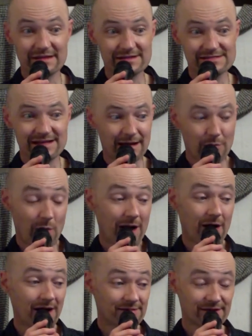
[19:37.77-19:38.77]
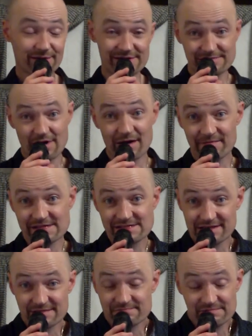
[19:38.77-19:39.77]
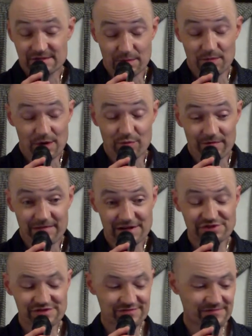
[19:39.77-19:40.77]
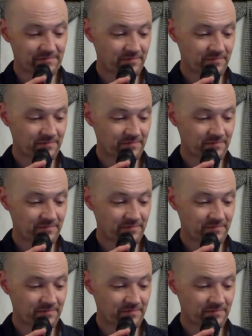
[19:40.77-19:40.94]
It's like, wow, he's obviously a professional.